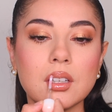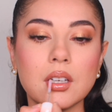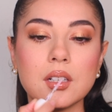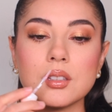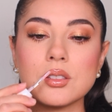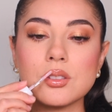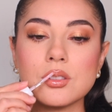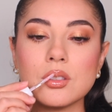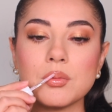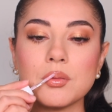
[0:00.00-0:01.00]
And it's
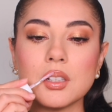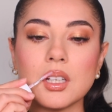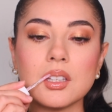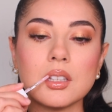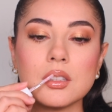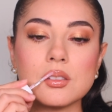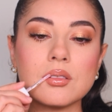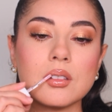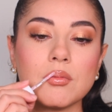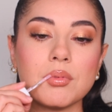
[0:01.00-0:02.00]
super pretty. I think this is
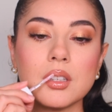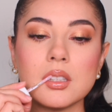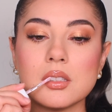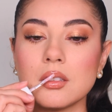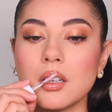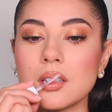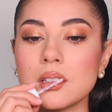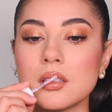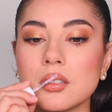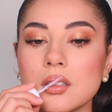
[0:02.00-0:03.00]
one of the prettiest
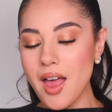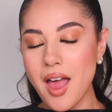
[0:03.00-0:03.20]
glosses.